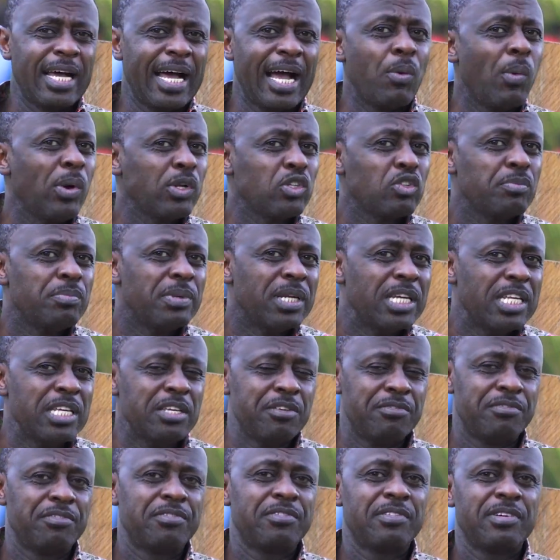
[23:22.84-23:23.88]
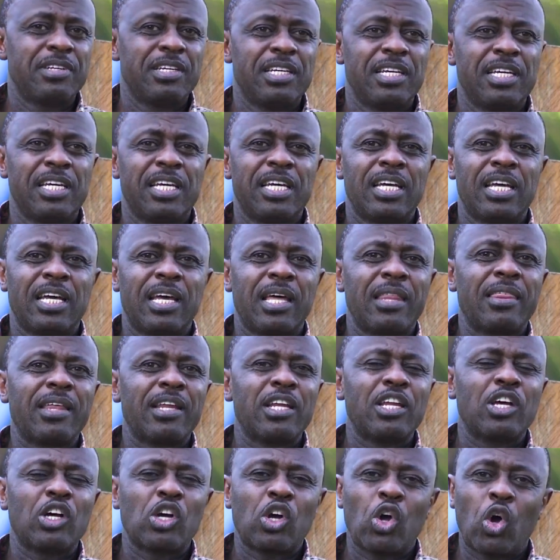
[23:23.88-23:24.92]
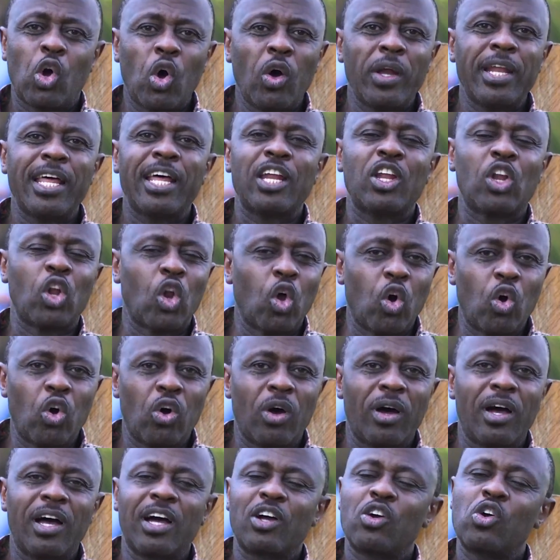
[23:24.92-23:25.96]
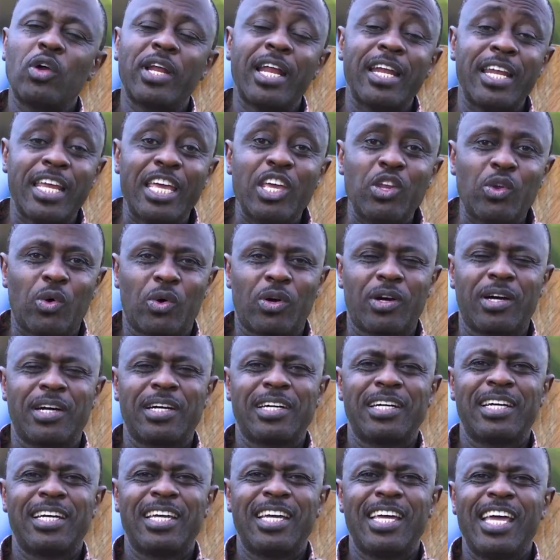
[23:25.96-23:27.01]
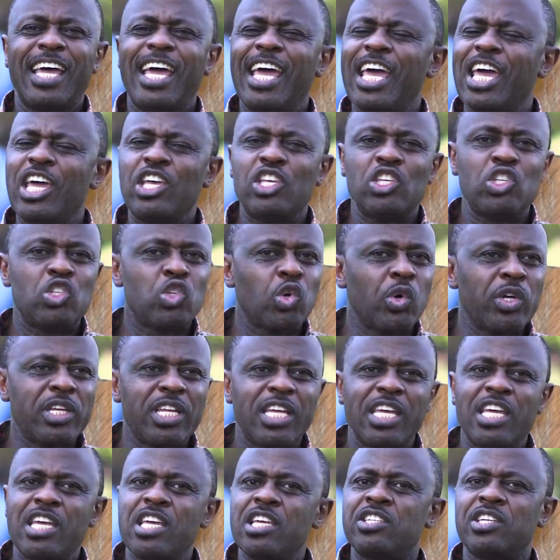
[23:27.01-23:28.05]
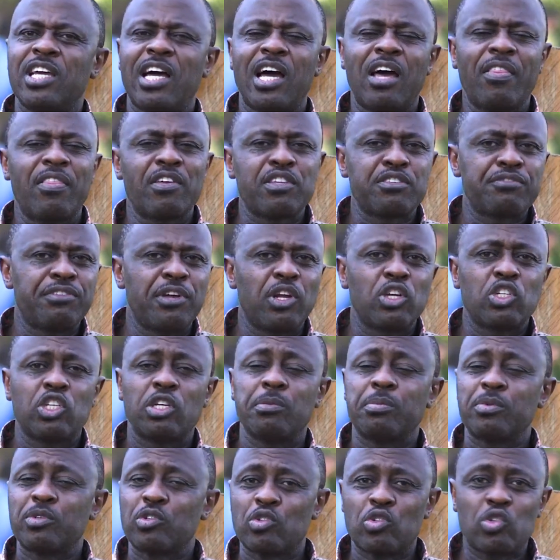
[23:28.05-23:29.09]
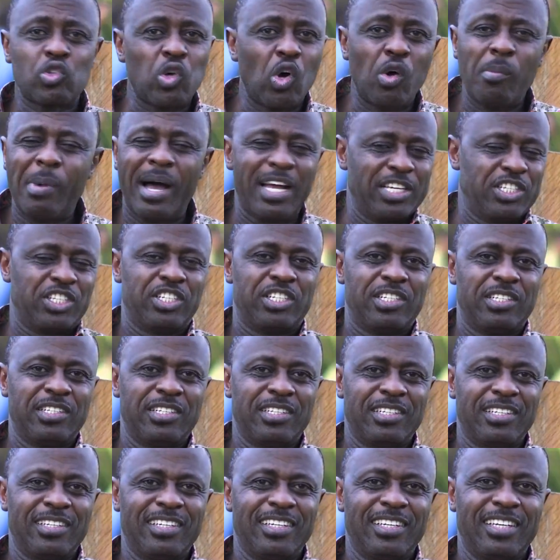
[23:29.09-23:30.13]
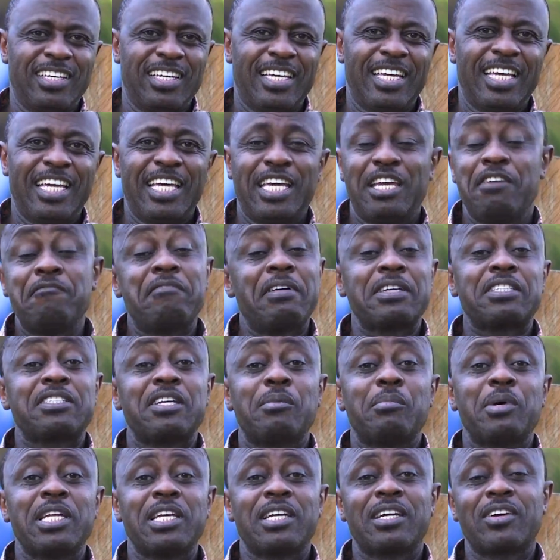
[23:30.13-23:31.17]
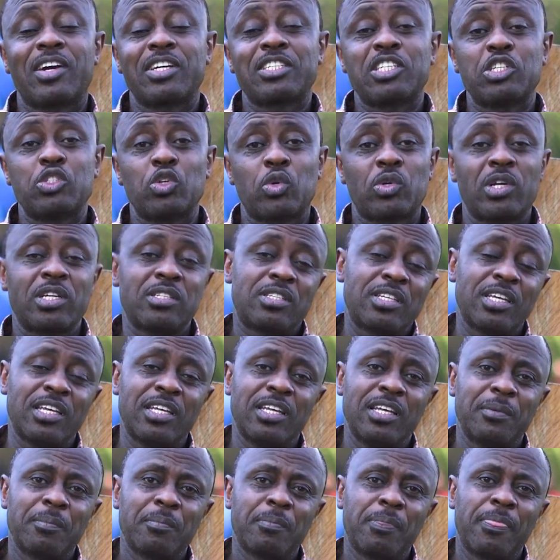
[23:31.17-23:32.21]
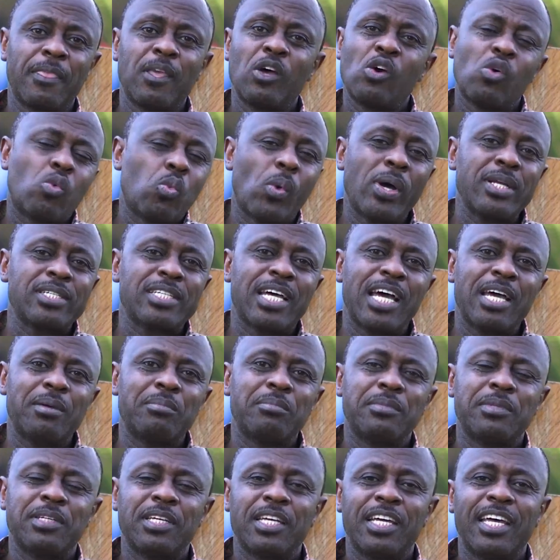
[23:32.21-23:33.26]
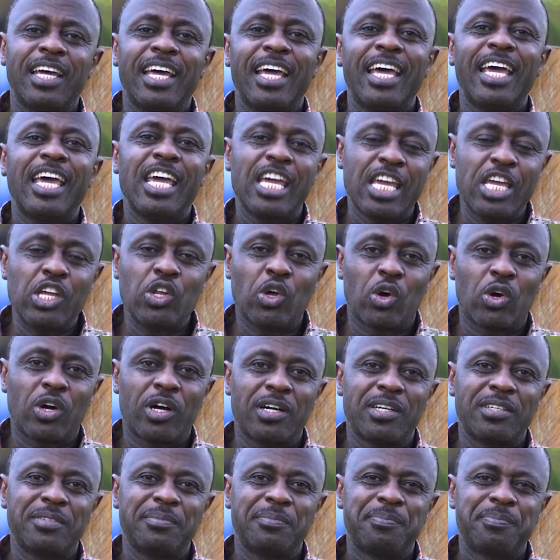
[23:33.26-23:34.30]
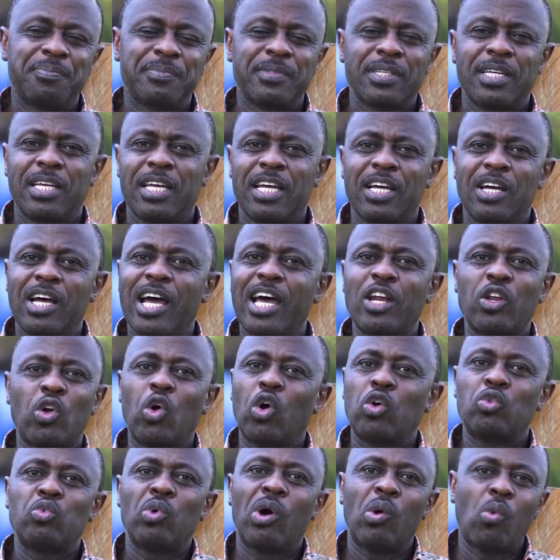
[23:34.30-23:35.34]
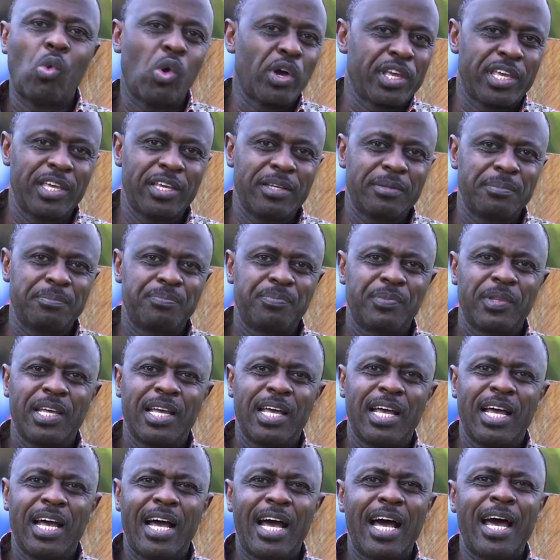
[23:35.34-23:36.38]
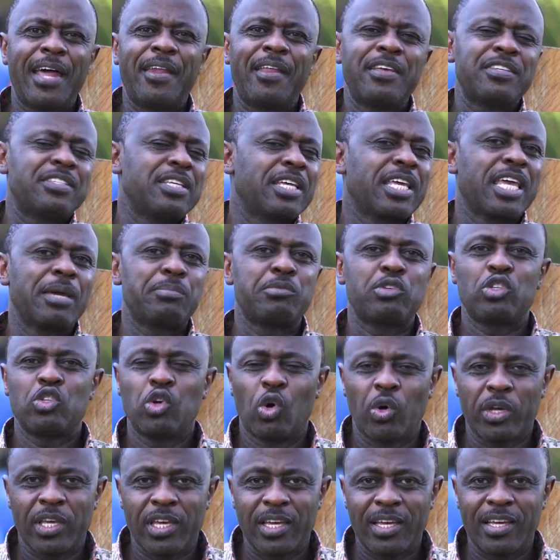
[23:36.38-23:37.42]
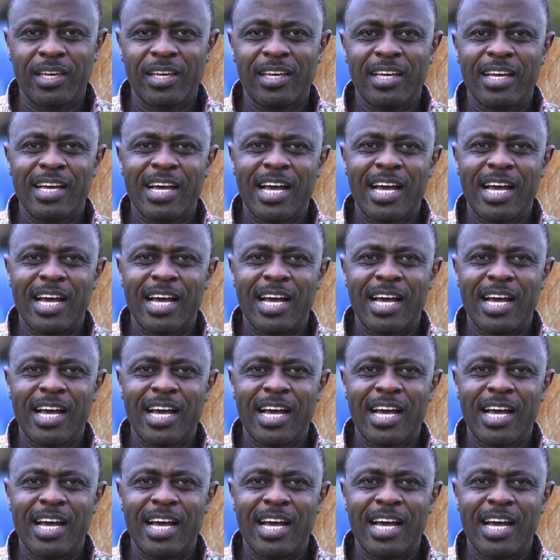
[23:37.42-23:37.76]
I want to believe that God and Enoch enjoyed each other's fellowship so much. In fact, somebody cracked a joke and said, one time Enoch and God were walking, and as they kept talking,